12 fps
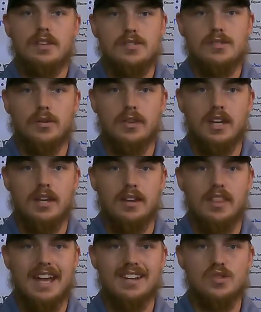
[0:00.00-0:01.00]
So
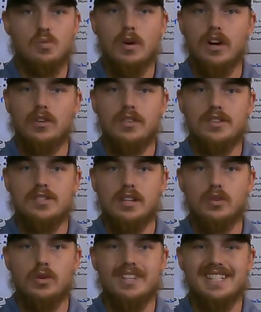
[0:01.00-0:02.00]
that is where the
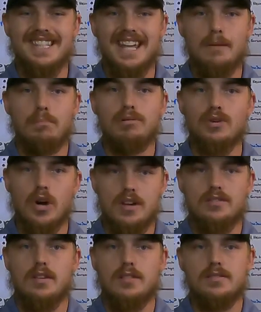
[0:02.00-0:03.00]
signal is then
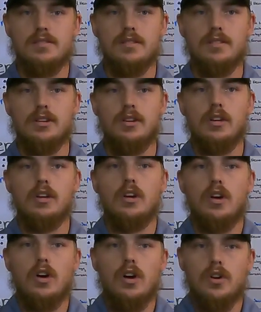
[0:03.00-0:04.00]
processed.
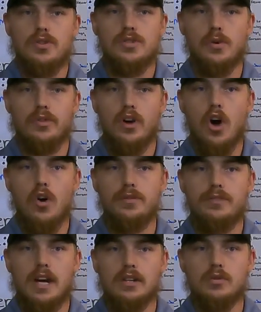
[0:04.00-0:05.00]
So the
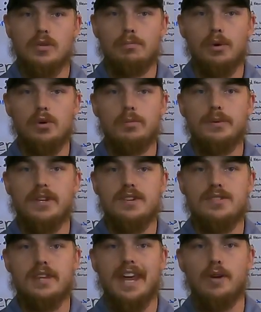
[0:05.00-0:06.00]
olfactory bulb
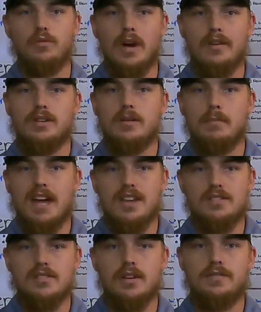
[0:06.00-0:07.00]
is a rounded
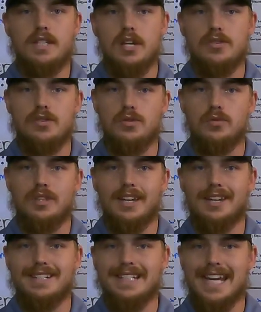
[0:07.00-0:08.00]
mass of tissue
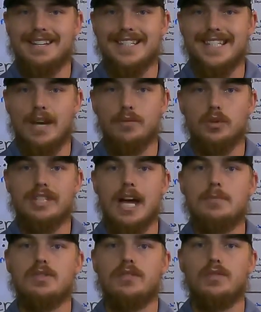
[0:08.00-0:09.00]
that contains several
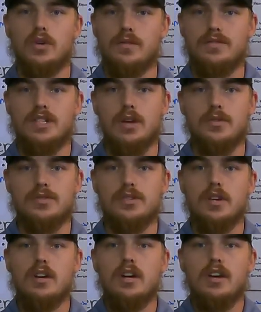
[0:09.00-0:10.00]
types of nerve
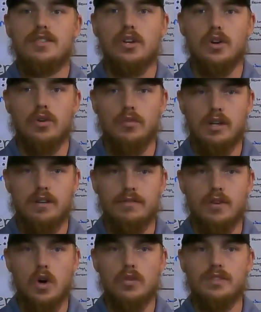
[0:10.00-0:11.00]
cells that are
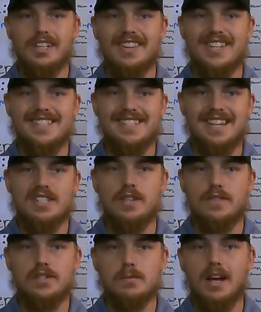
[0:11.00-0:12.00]
involved in the sense
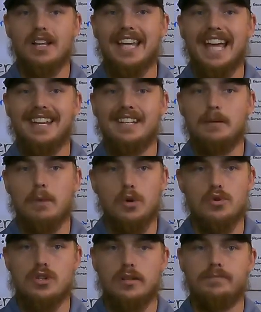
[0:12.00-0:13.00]
of smell and
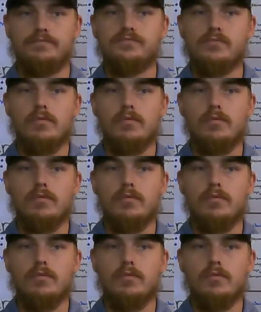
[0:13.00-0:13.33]
emotion.